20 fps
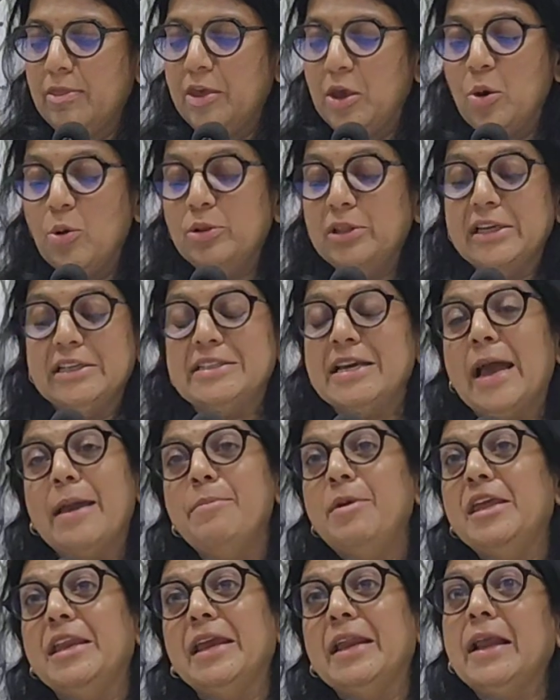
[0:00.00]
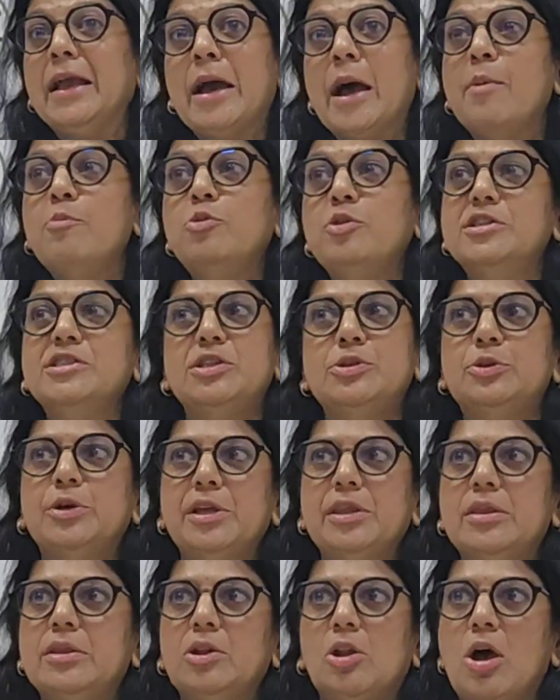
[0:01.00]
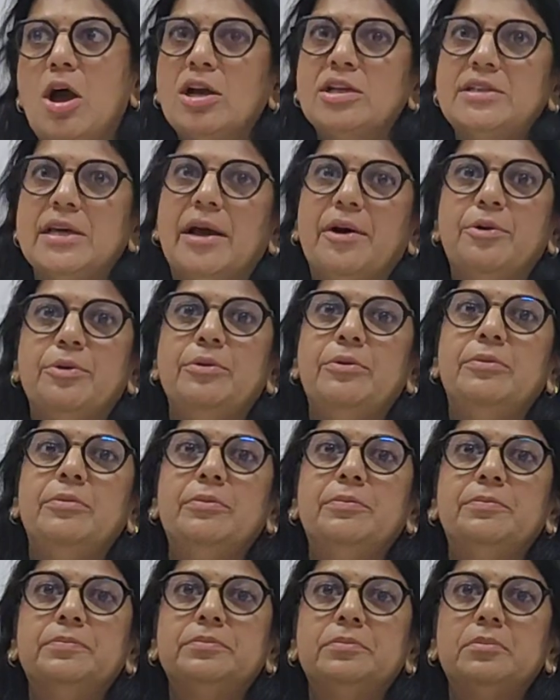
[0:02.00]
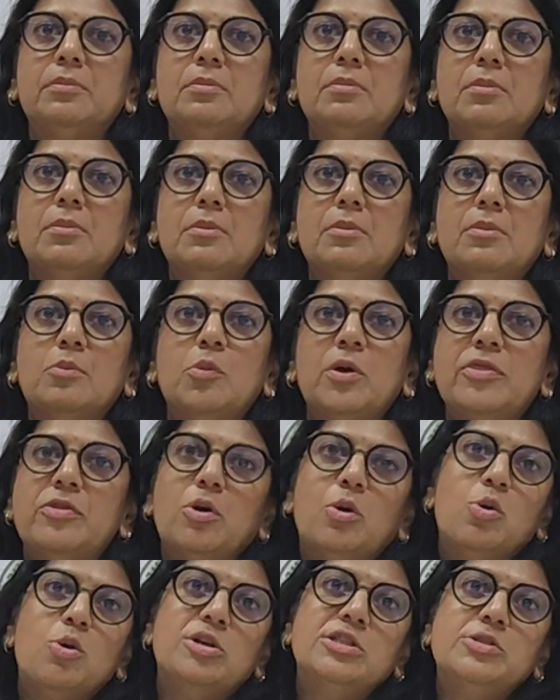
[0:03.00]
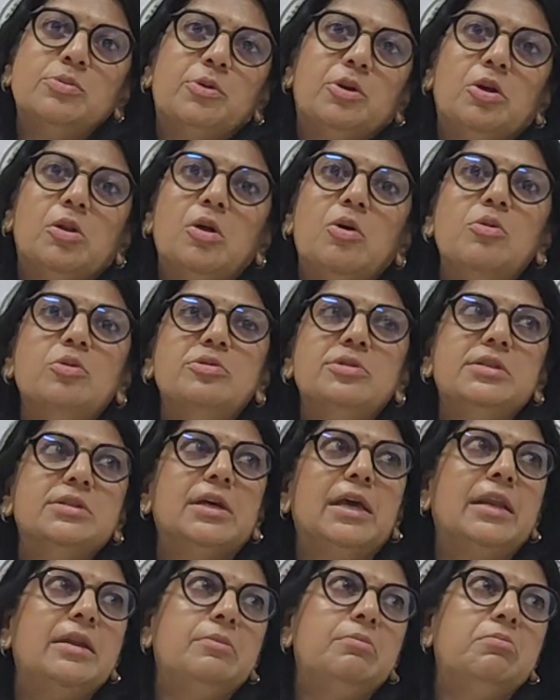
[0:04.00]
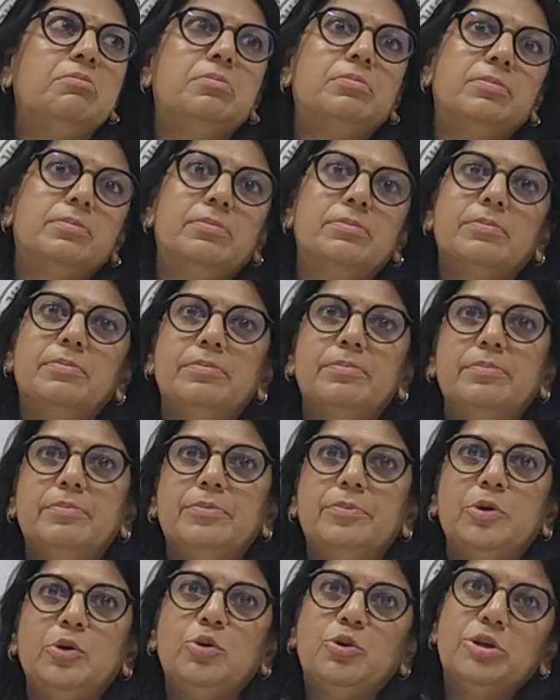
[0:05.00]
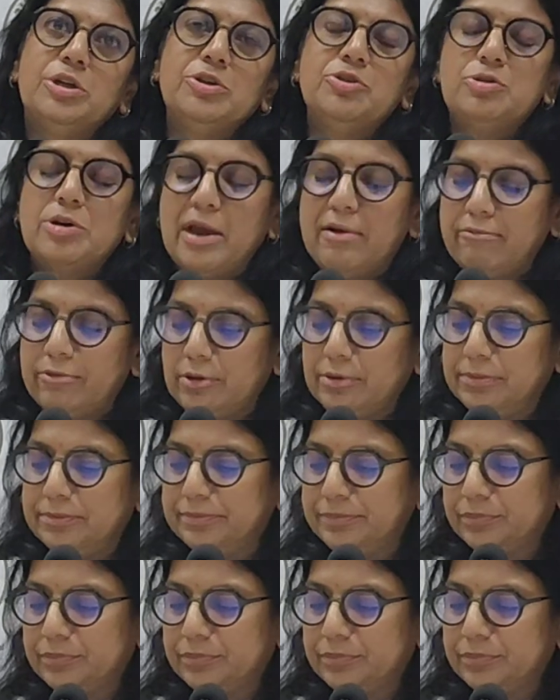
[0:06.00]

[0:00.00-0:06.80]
The only time he didn't come was during lockdown, when the courts were closed and he couldn't travel.